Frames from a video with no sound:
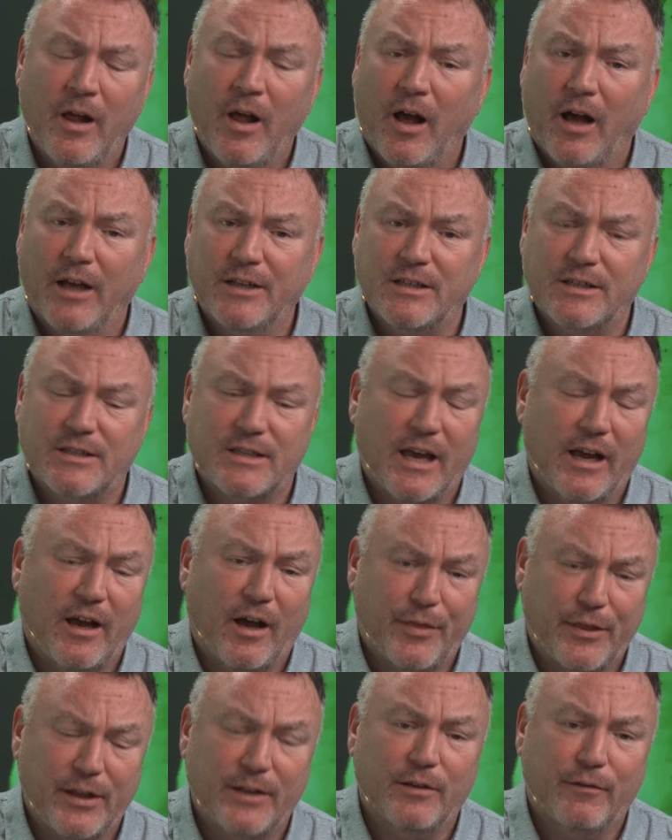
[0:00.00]
As I say, I
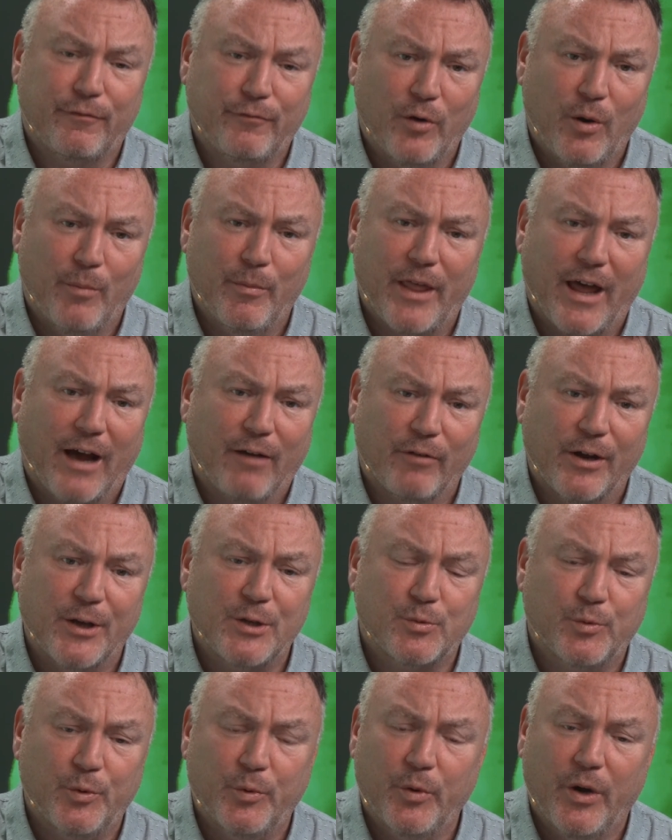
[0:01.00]
think the form of that
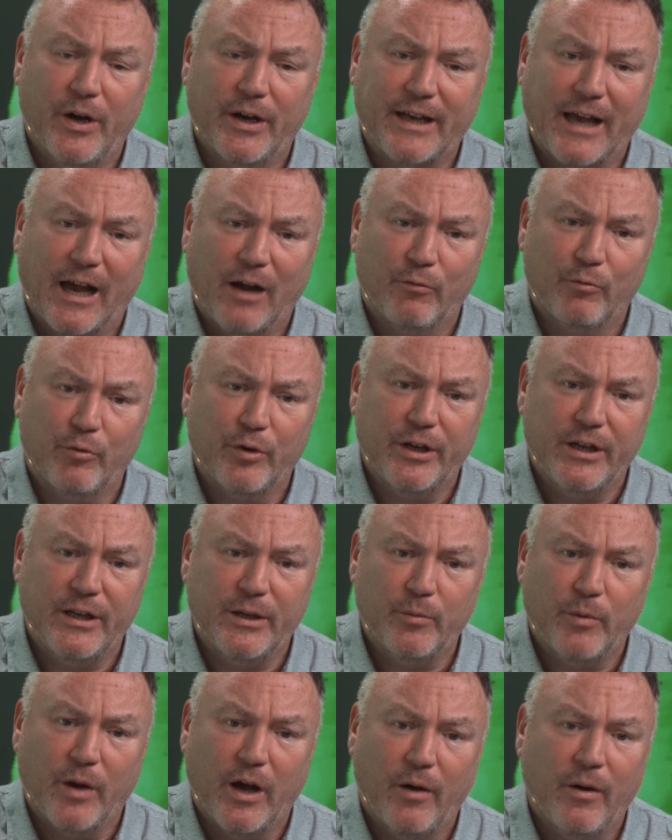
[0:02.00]
race will work out really
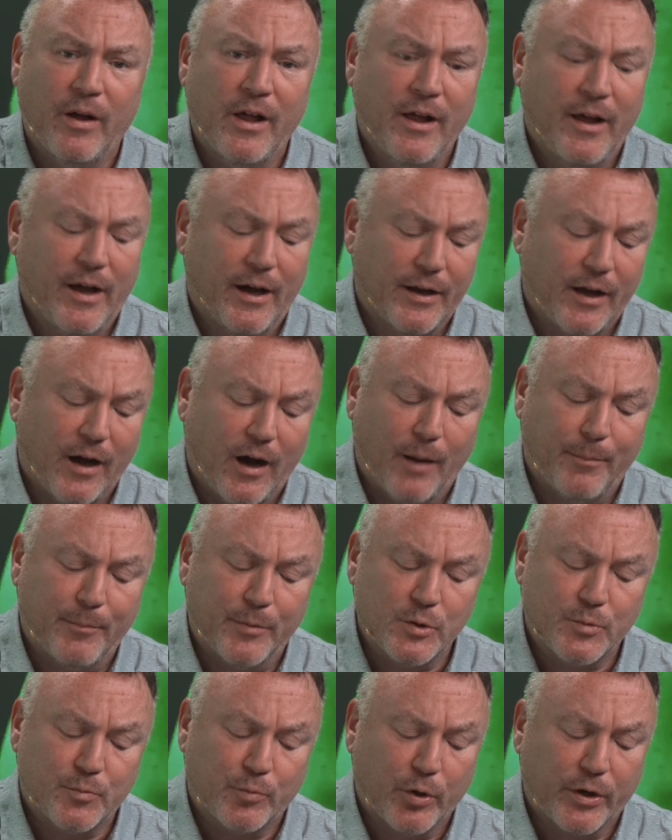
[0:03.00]
well, and
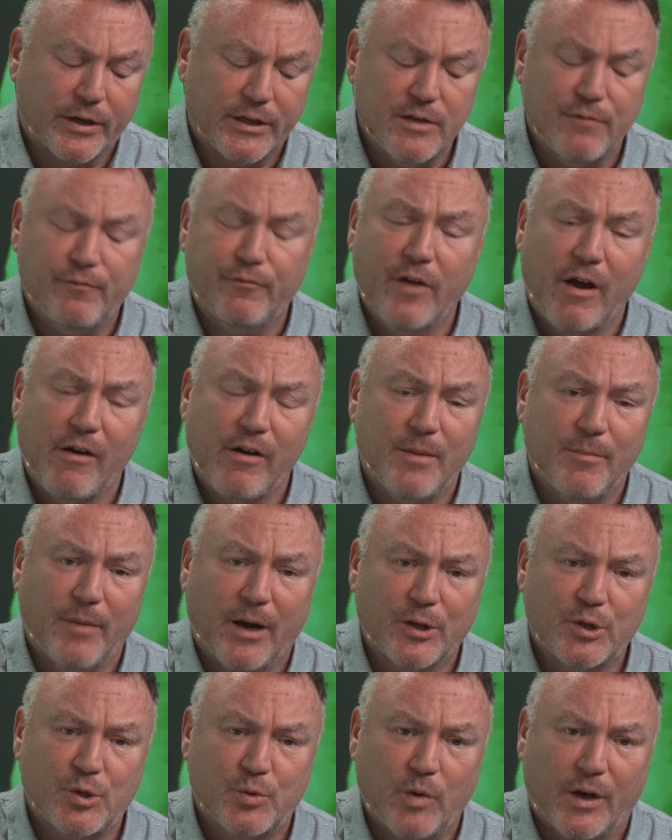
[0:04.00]
Harper's Brook is very
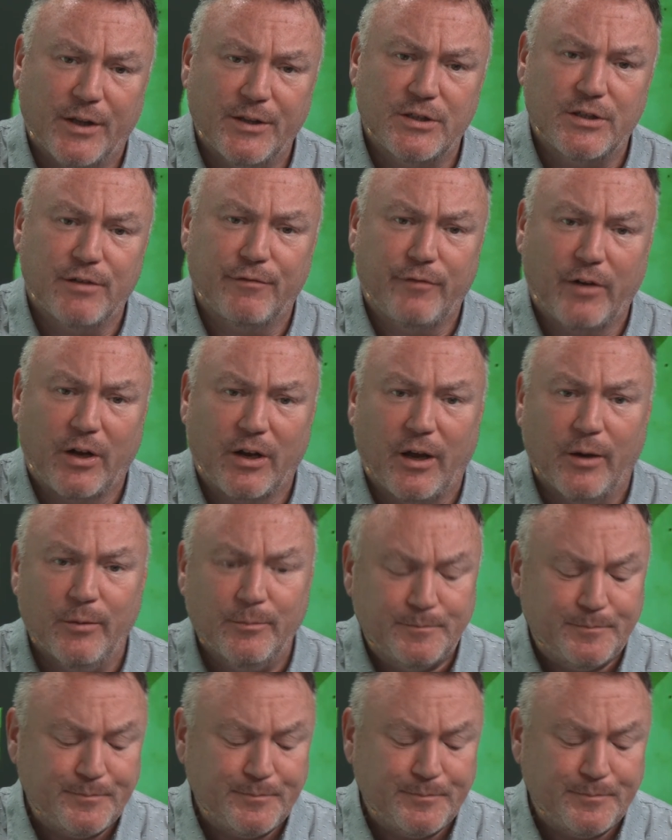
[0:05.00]
much one to follow.